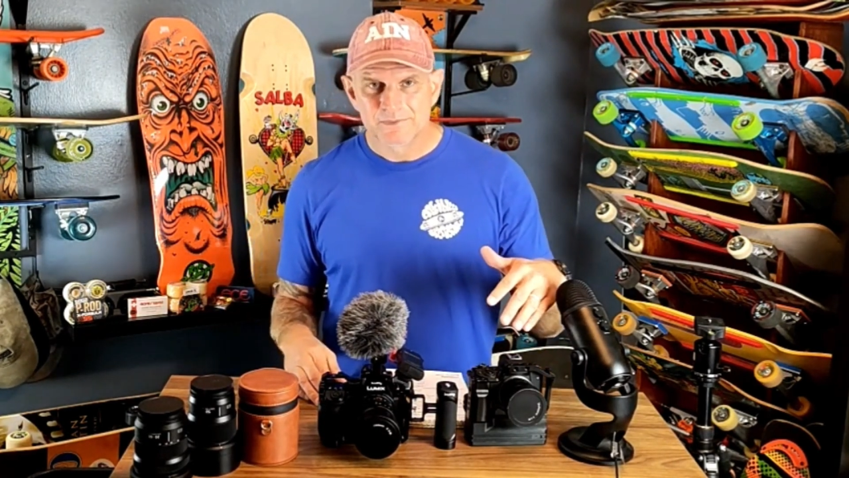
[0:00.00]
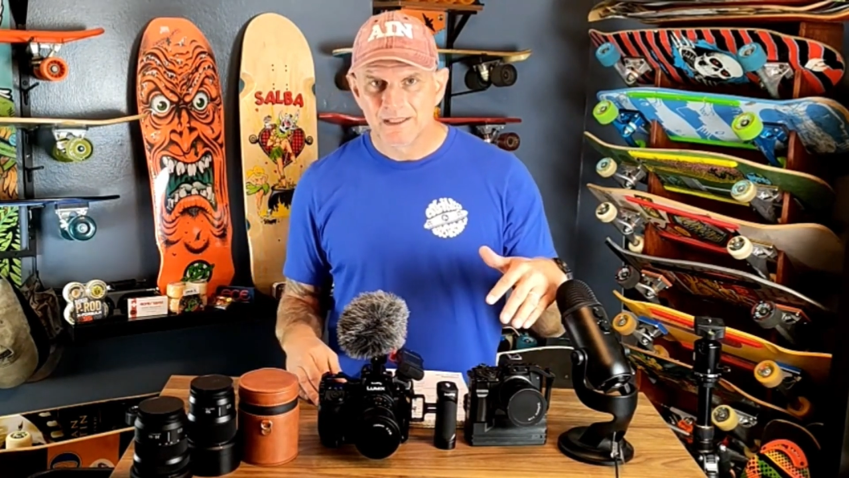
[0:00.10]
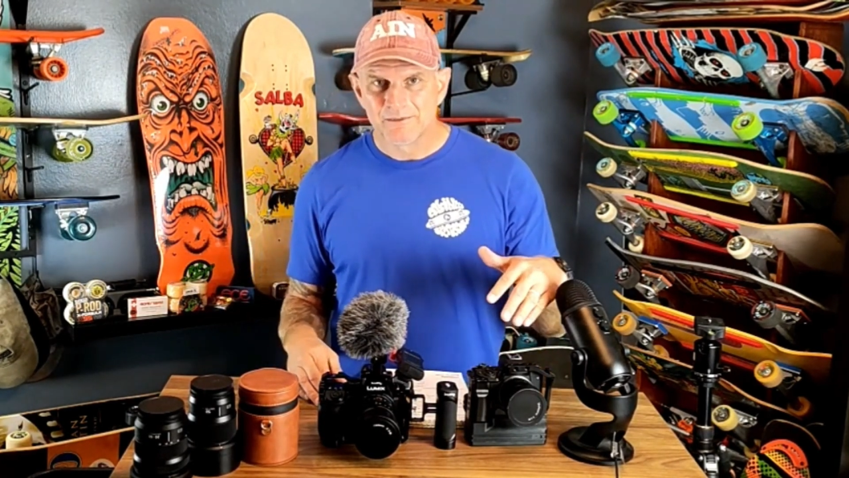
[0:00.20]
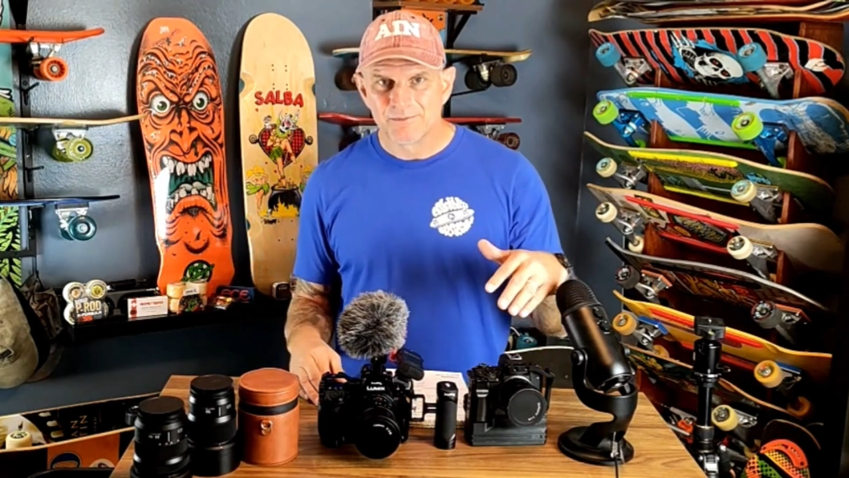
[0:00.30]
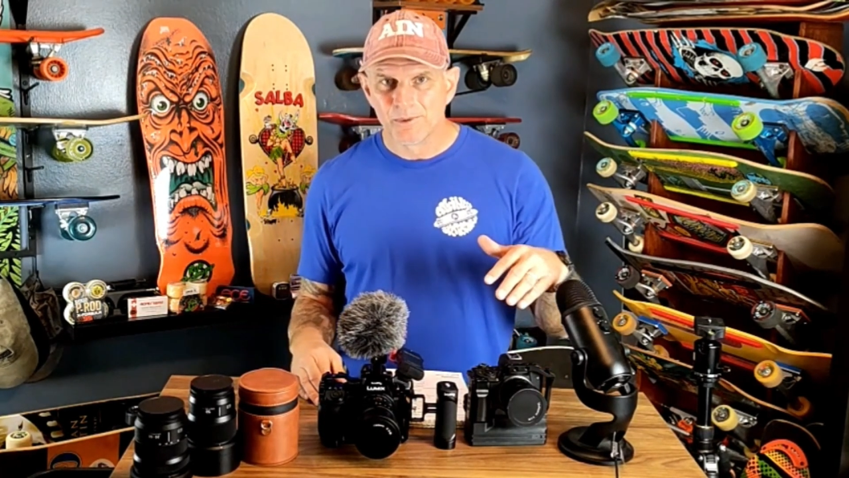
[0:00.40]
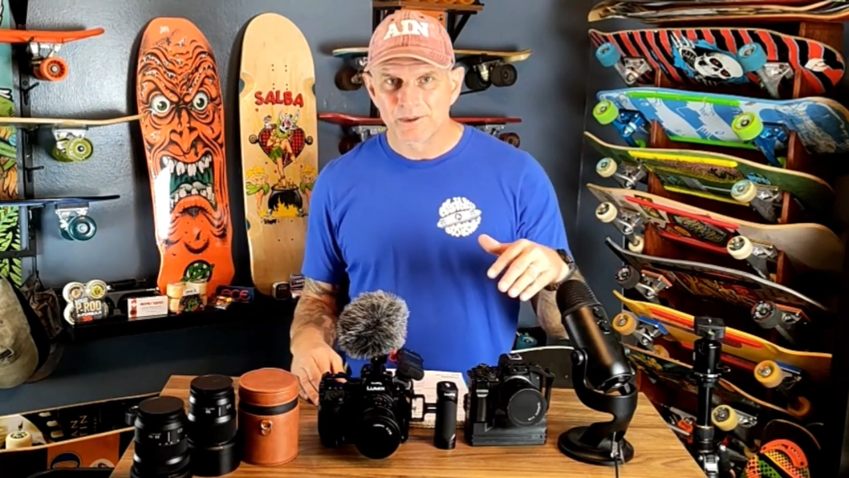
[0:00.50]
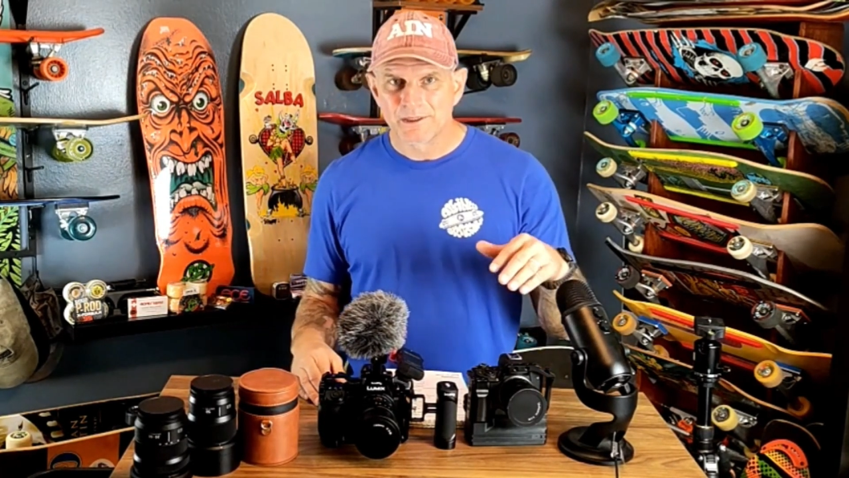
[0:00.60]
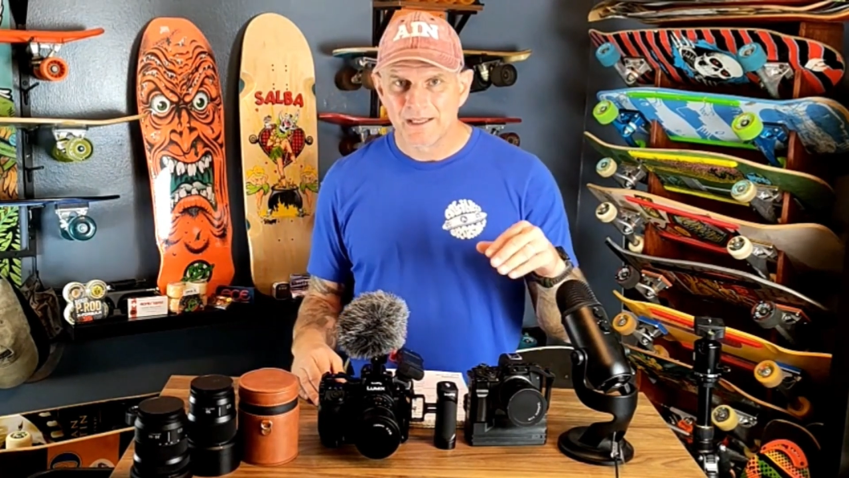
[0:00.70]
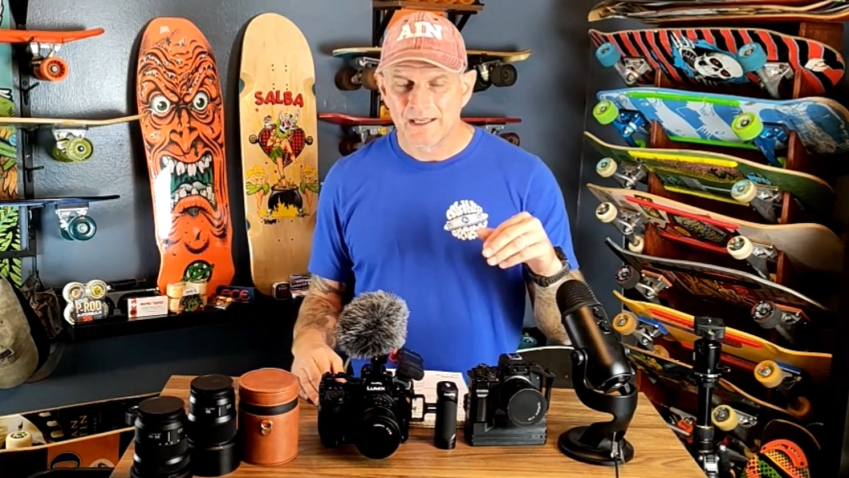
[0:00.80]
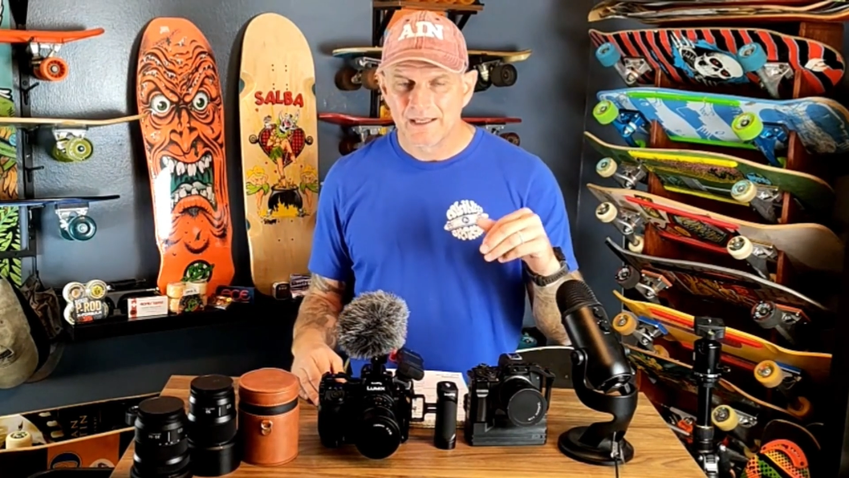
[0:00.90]

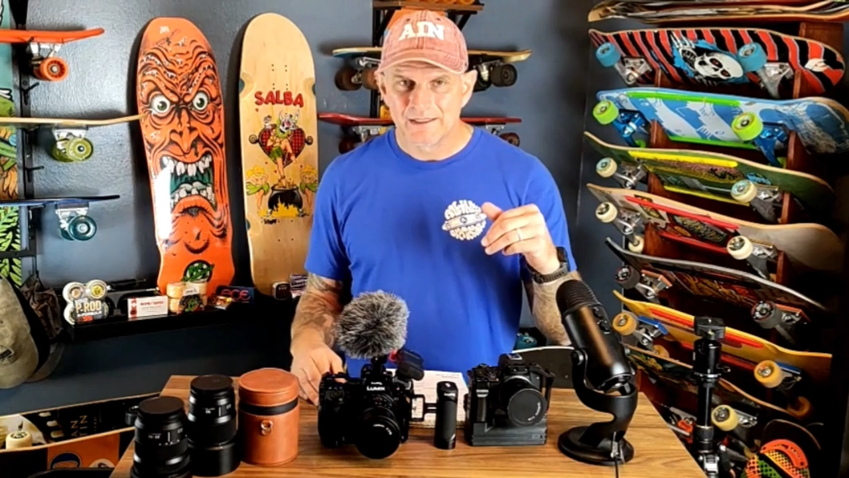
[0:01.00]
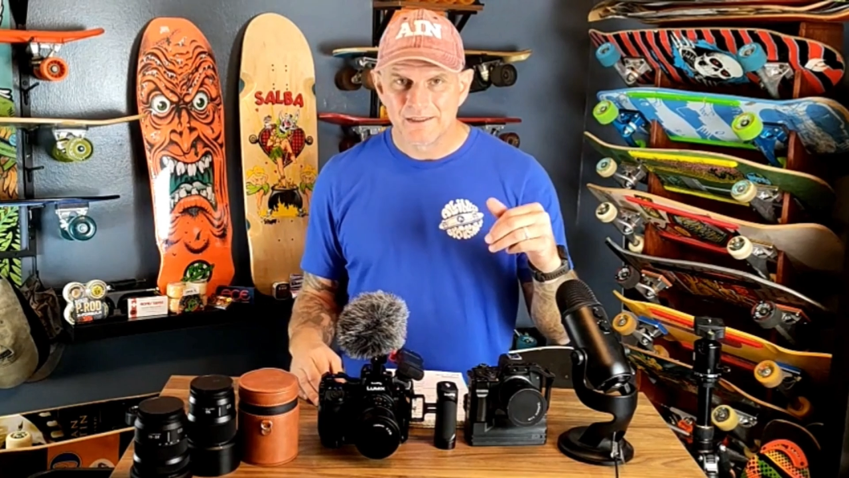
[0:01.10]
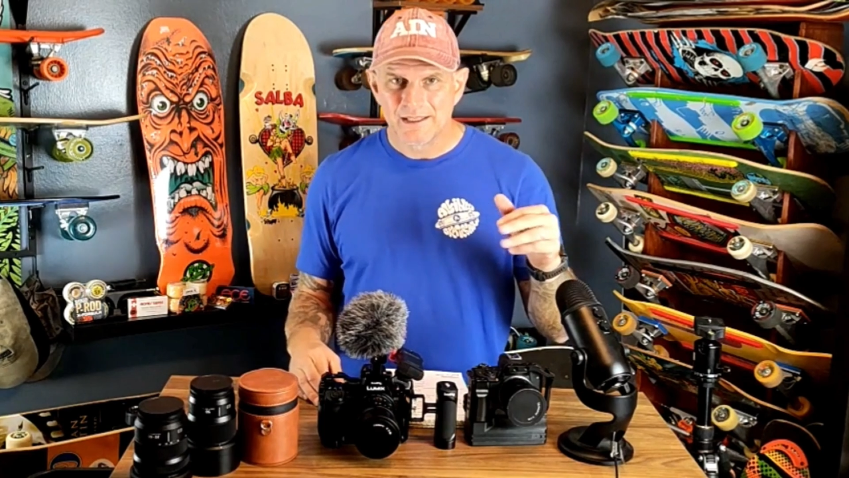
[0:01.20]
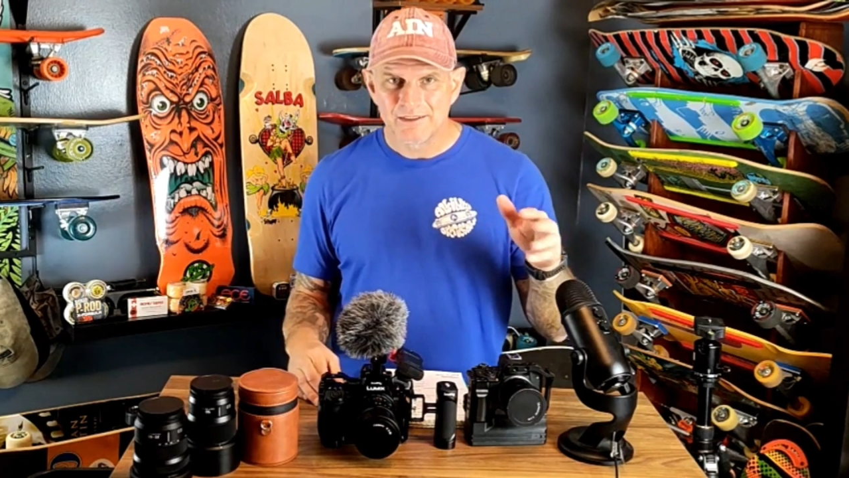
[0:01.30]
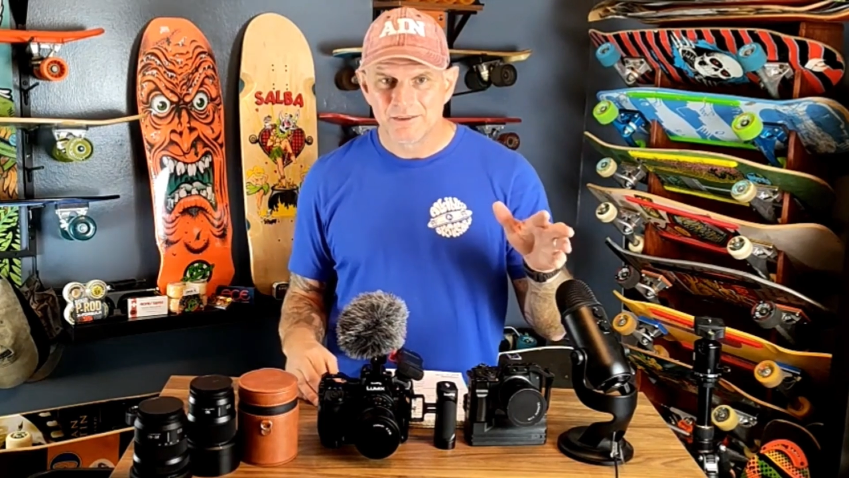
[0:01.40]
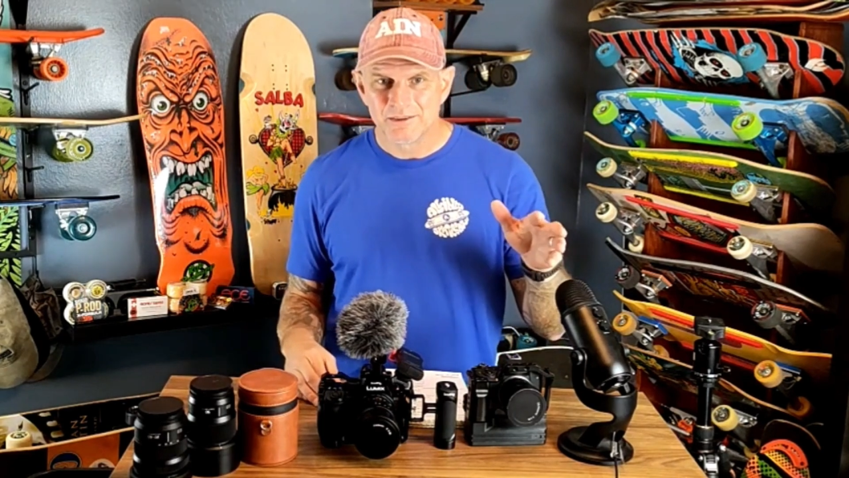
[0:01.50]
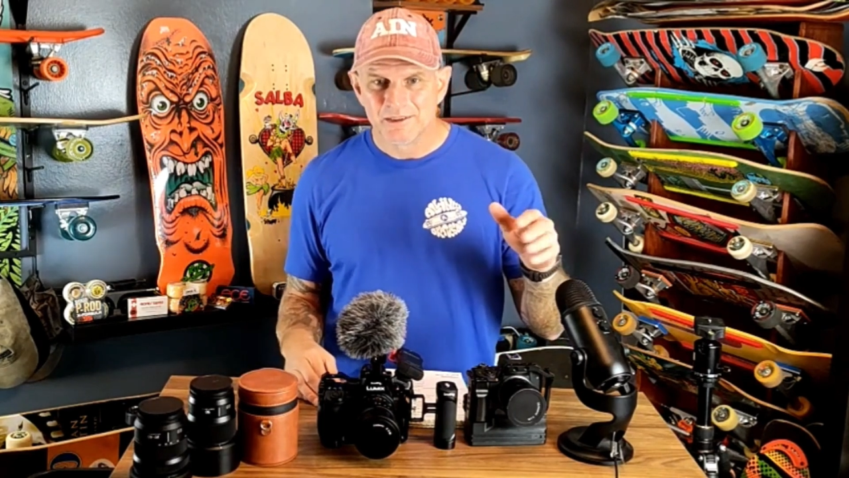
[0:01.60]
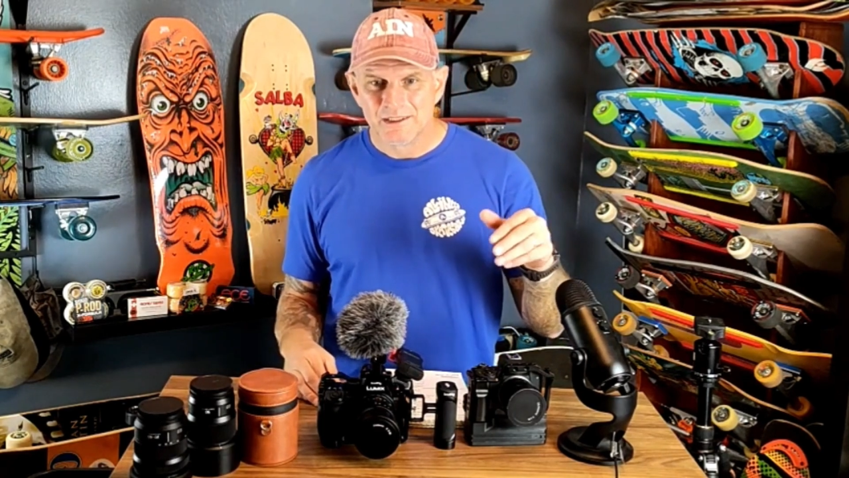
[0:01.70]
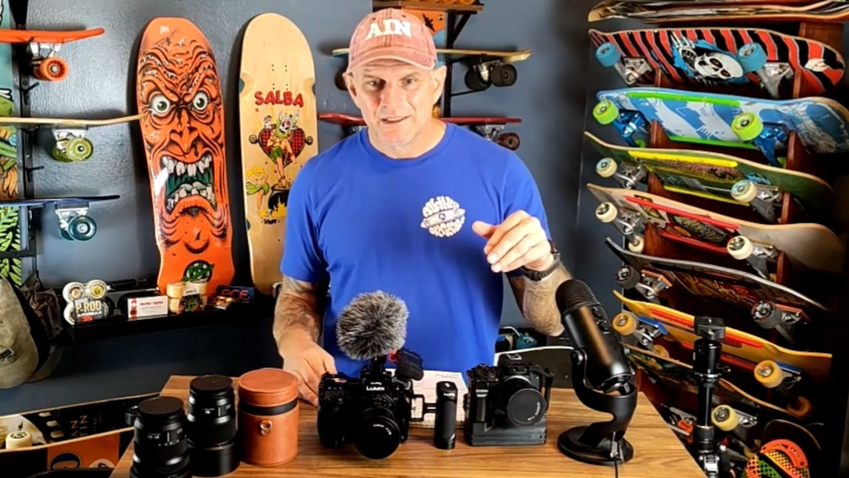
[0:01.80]
4K, you had your